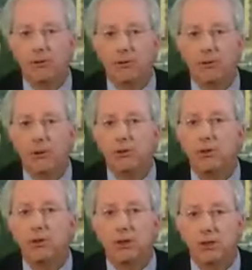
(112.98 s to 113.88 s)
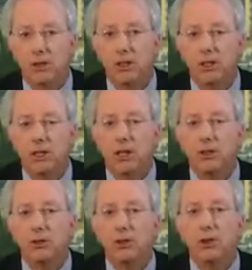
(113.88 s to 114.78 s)
through Al-Jazeera
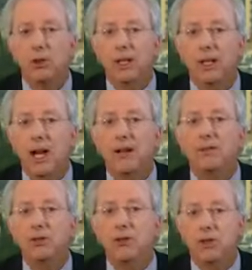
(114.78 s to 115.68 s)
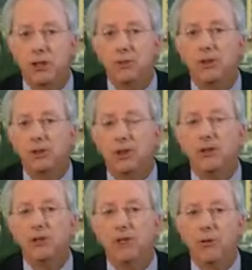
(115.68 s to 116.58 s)
to create a kind of legitimacy
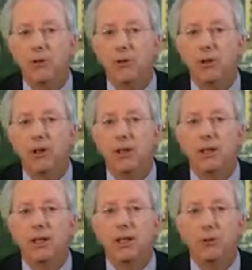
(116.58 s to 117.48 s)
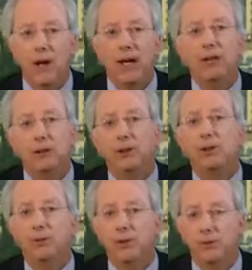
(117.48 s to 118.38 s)
for radical
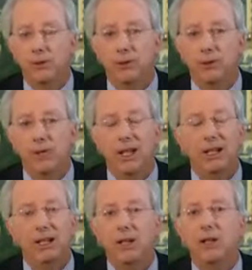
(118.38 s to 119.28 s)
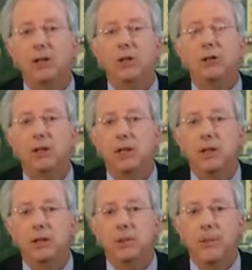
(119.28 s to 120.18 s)
Islamist views. And I can tell you,
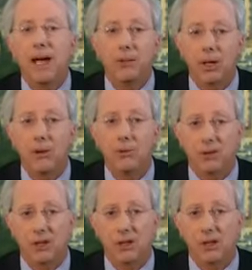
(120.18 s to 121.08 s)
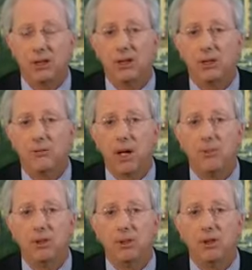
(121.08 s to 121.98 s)
back when I was in the Obama
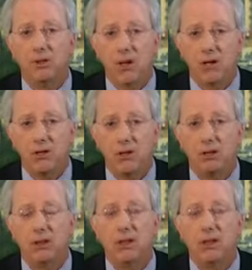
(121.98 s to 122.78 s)
administration,